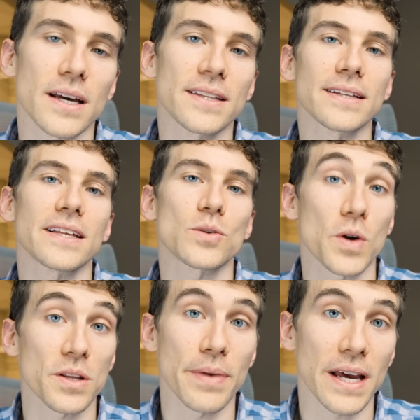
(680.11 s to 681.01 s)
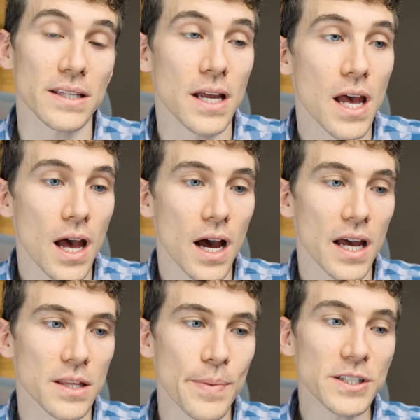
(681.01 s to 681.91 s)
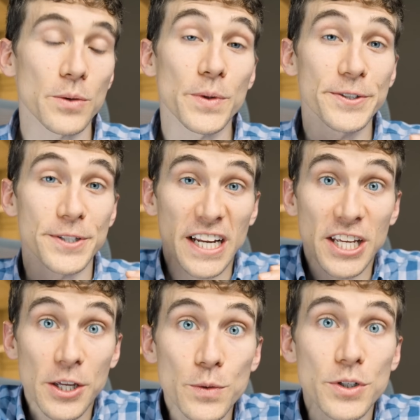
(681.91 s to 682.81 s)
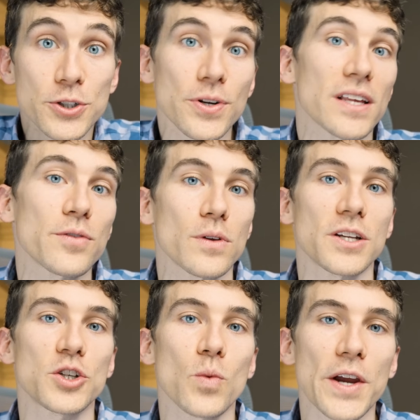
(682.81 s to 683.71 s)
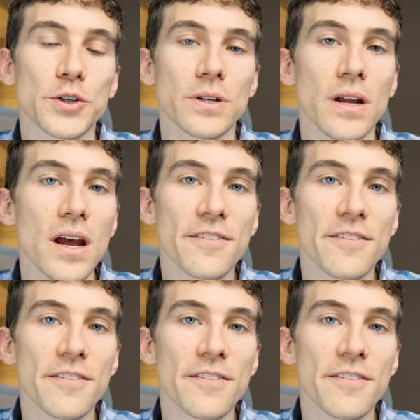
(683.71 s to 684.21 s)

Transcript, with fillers: I think this works best, uh, especially when you're in an acute, stressful situation.